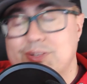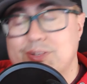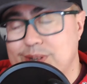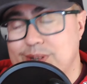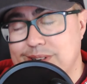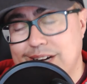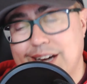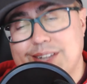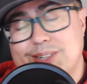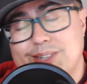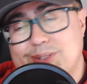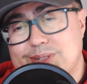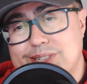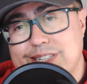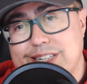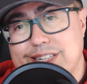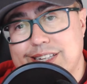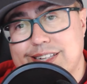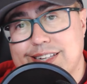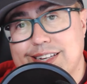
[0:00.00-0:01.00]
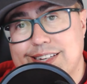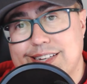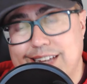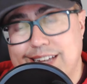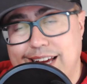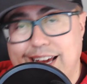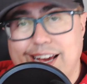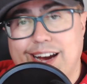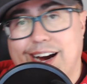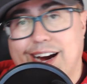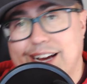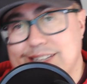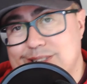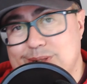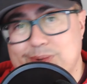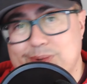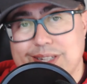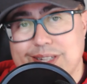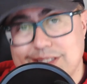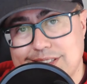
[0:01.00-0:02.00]
If you're not using AI
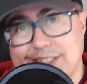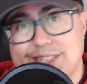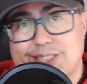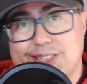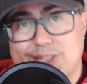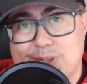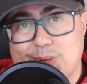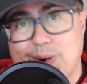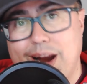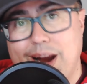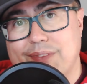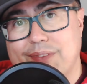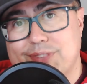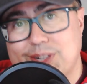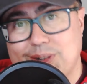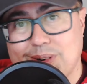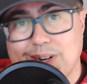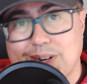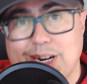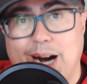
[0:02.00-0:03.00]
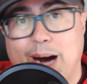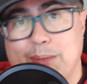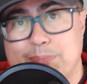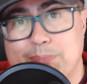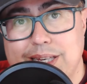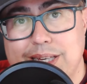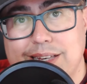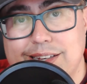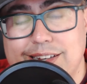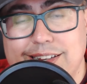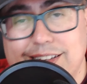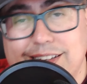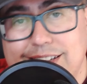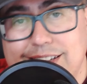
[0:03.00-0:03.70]
to at least draft your copy,